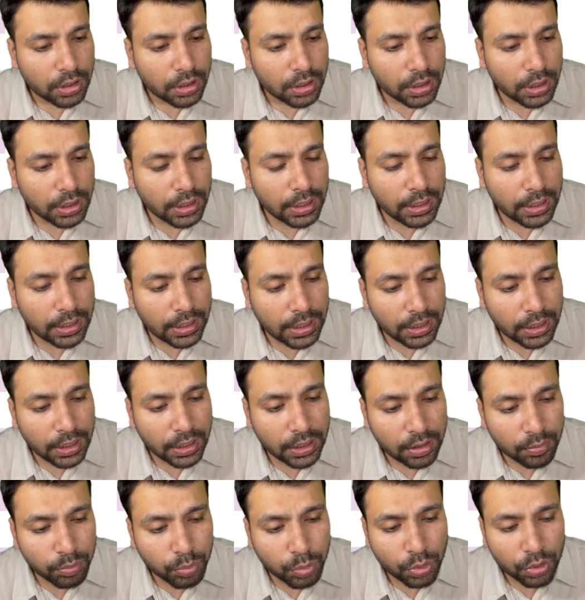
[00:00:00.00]
indicating
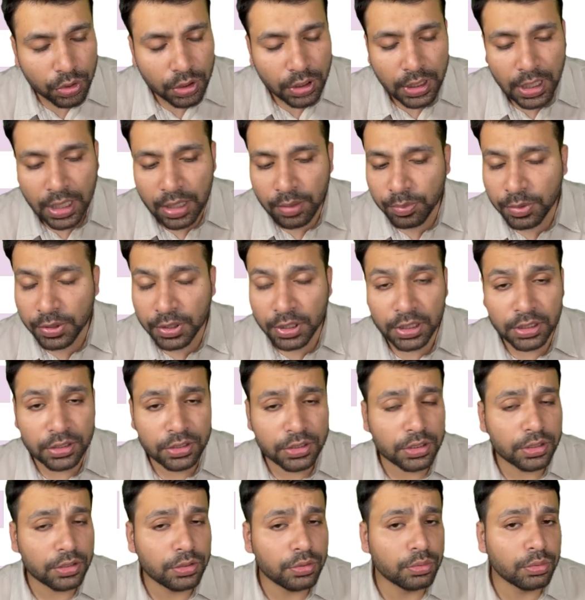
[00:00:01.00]
a portal
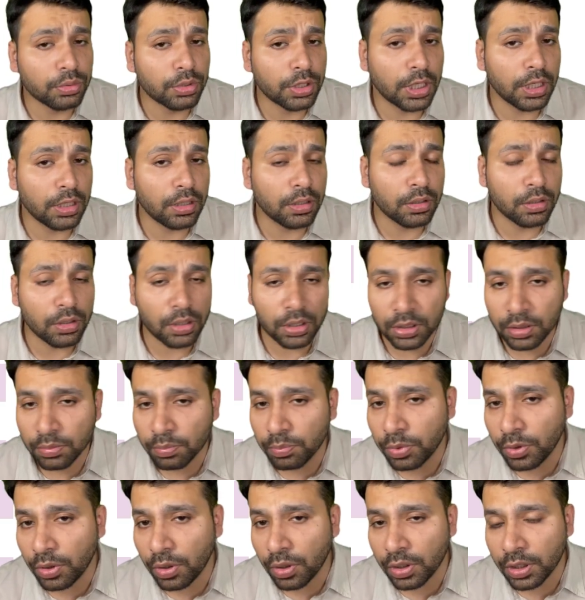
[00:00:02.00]
hypertension, you cannot
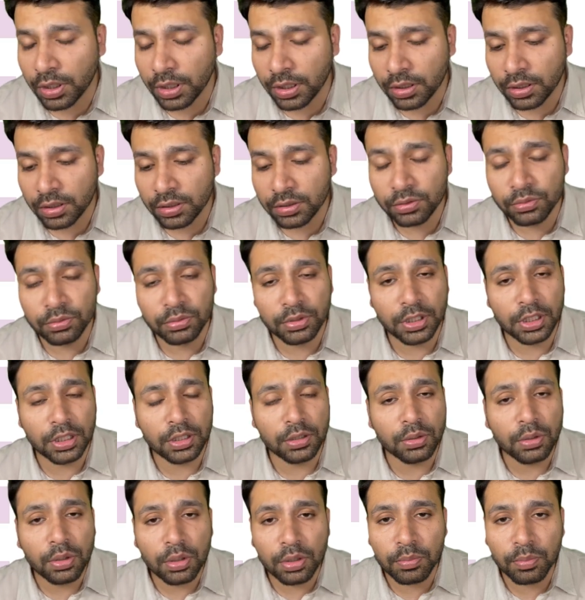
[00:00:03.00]
block it. You
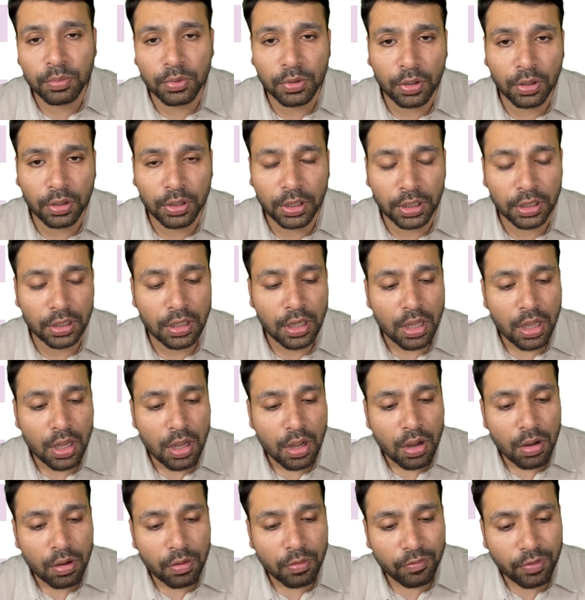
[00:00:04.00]
cannot block it.
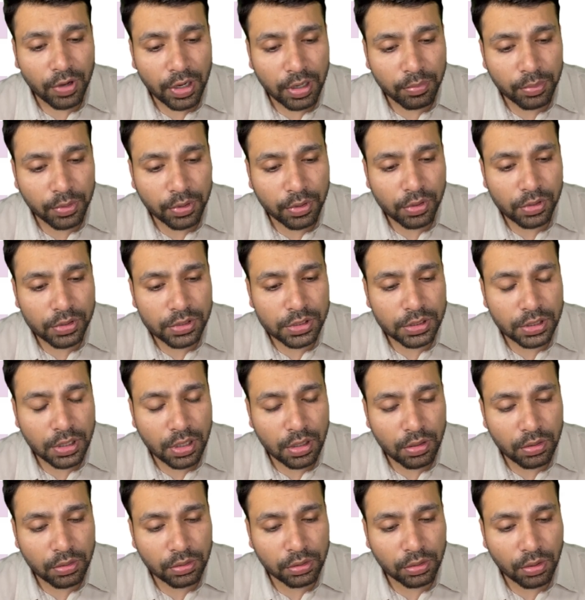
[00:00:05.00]
Why? Because
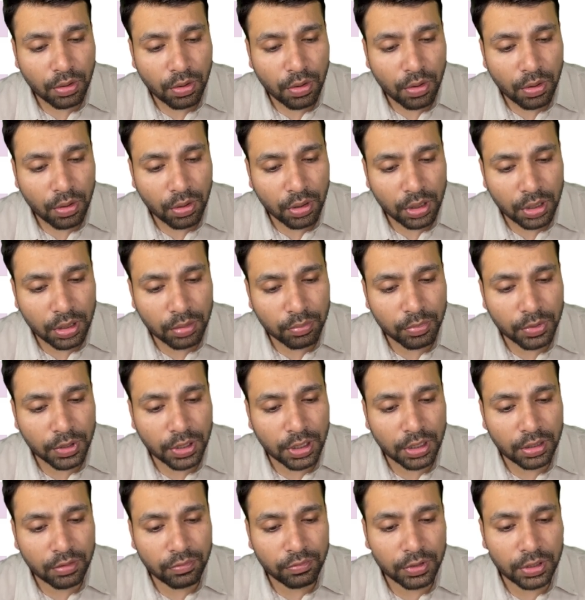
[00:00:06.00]
now all the
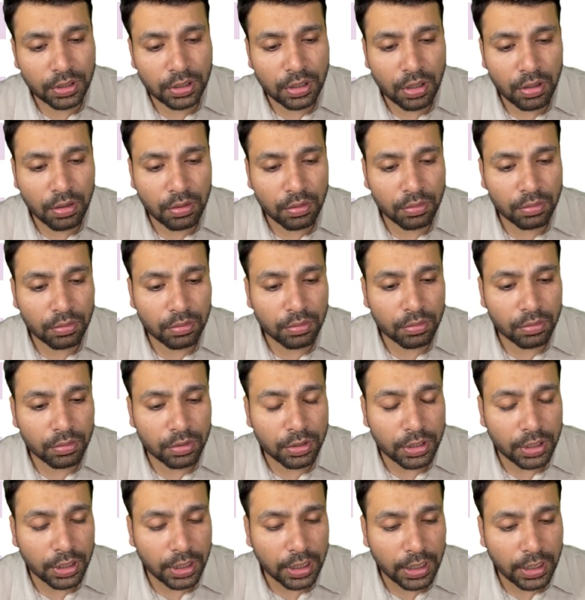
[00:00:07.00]
blood will now
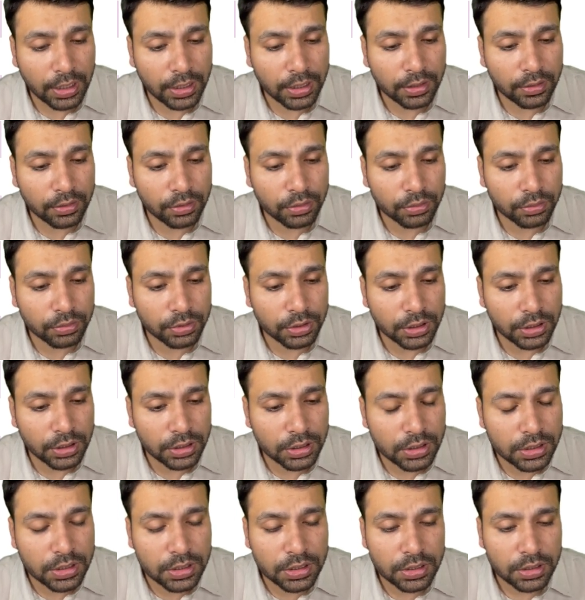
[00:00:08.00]
drain into
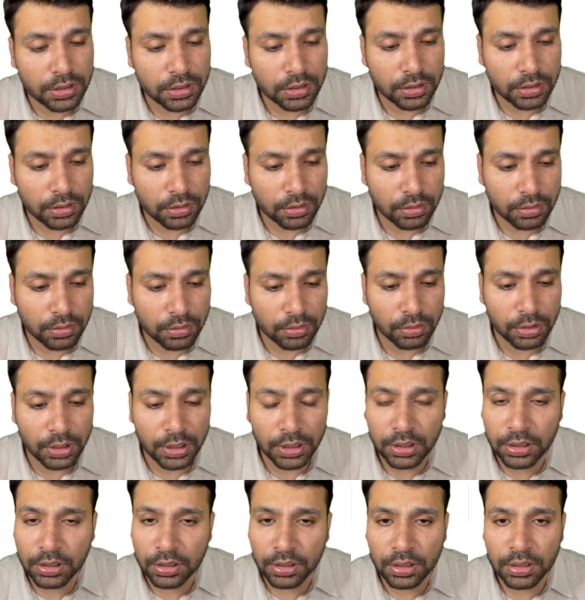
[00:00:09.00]
these
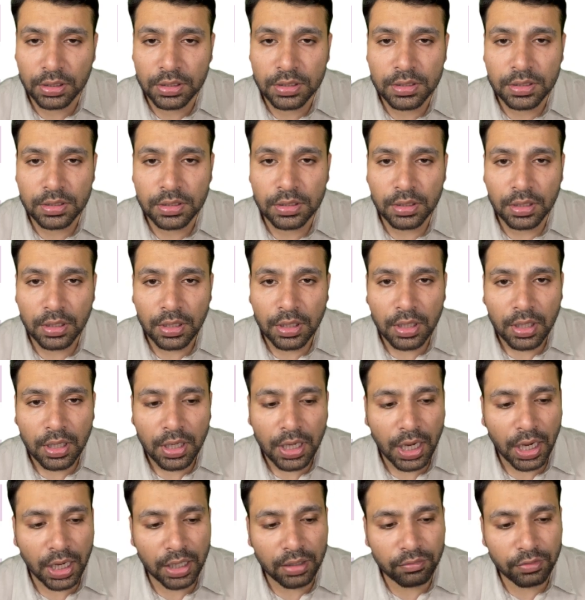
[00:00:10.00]
collaterals
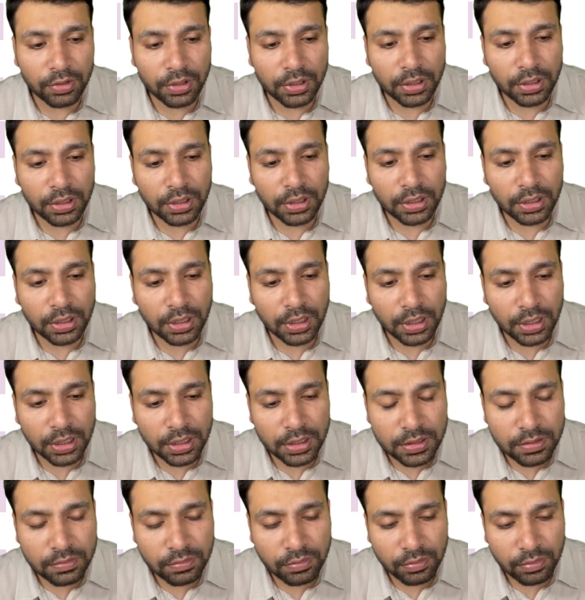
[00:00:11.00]
and will
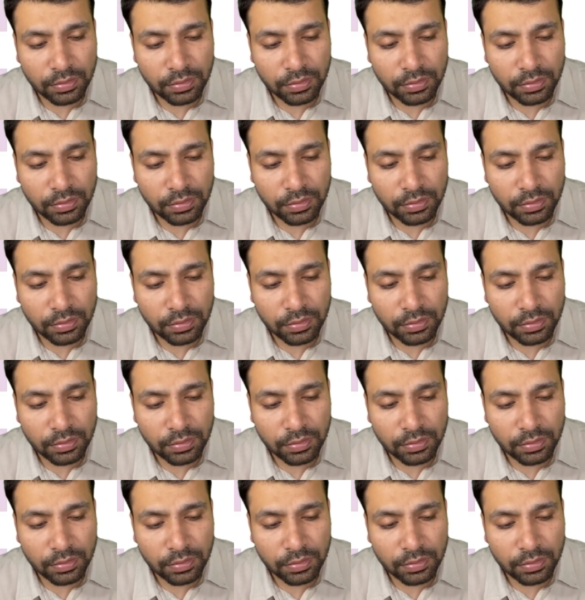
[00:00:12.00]
increase